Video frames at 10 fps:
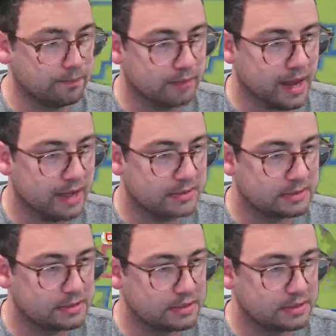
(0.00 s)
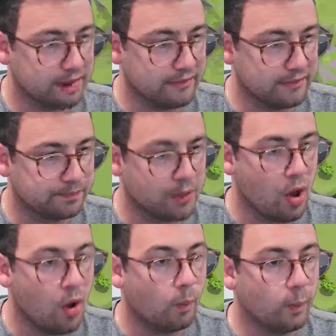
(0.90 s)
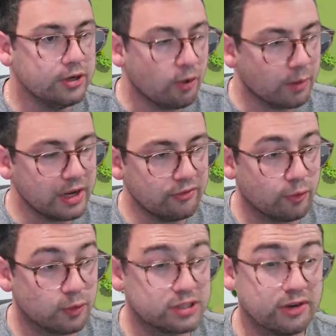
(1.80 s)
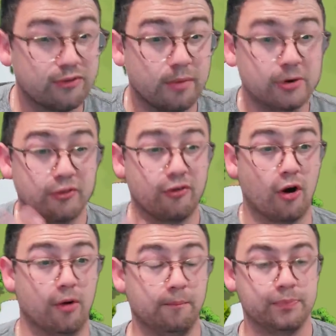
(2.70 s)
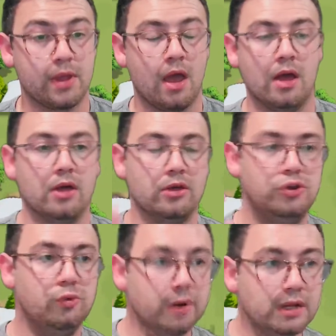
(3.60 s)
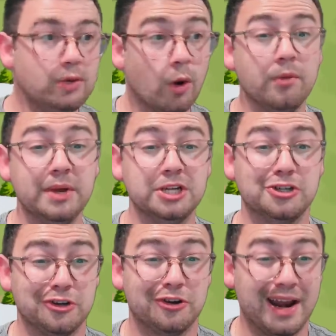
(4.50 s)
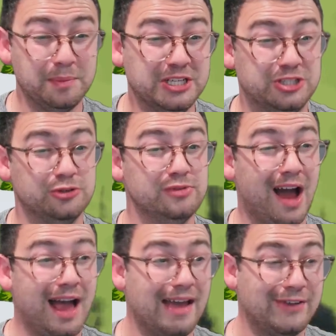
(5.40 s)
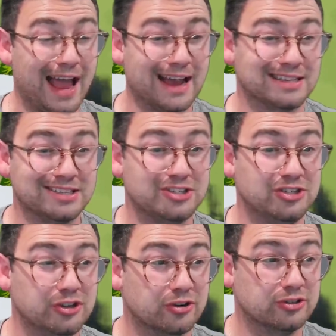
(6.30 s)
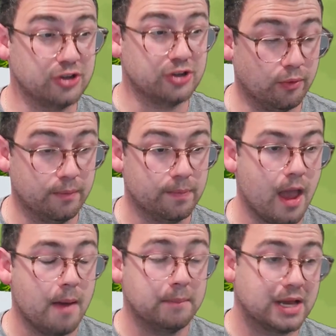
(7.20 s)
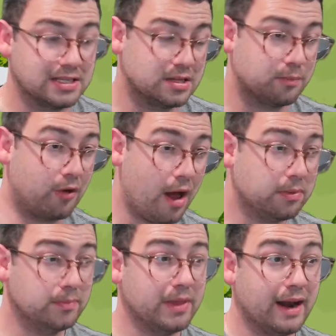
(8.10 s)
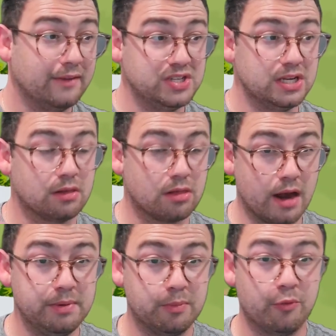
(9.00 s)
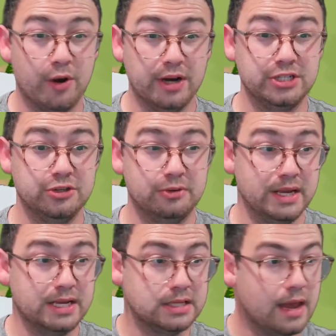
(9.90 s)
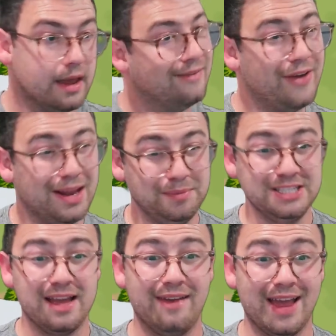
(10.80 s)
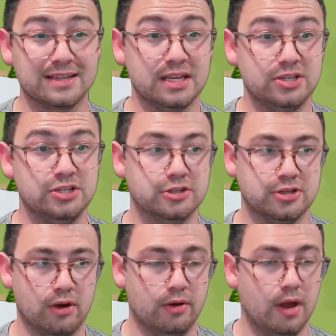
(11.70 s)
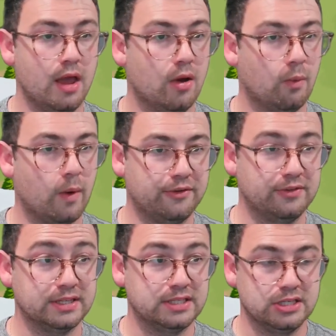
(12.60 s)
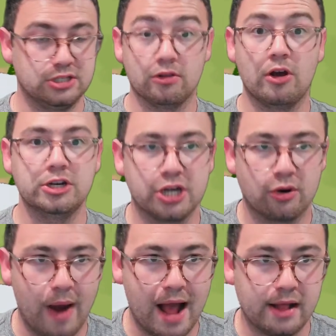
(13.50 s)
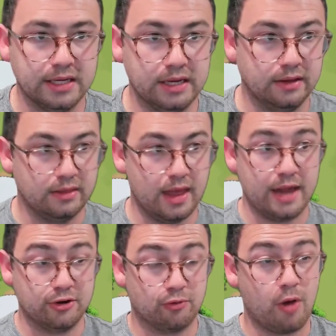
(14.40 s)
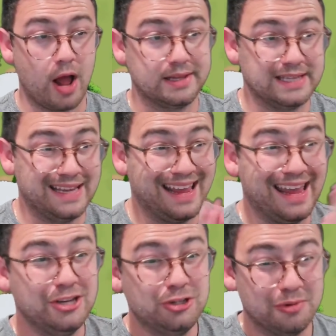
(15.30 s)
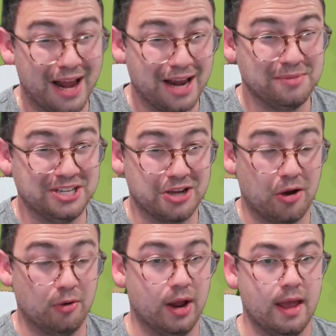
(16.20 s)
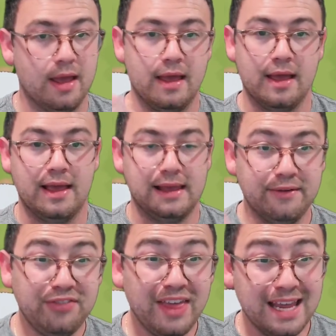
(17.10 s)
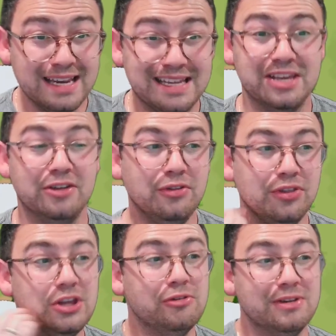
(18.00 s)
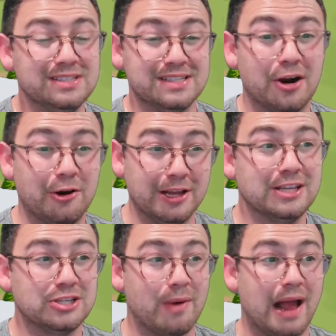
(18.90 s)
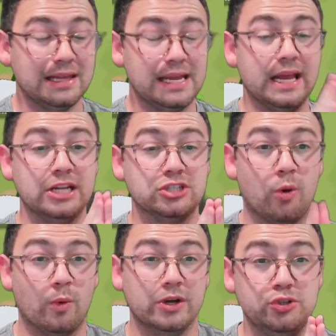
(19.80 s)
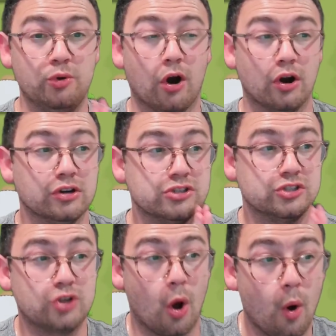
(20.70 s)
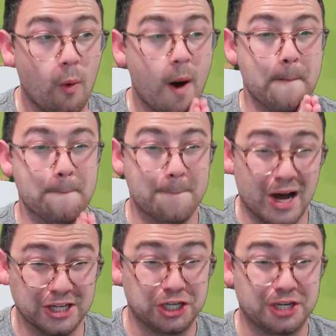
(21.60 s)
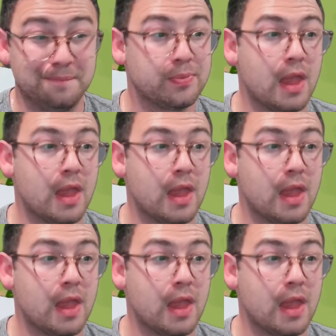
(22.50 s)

Pass 7. When you're reinforcing from your farm, you really want to make sure your enemies do not have access to your zone. Because the problem that I've seen a lot of people run into is if enemies have access to your zone, whether this is you're launching a rally and you're rallying into an enemy zone, if they can kill the units that are in this rally, it is going to hurt so much.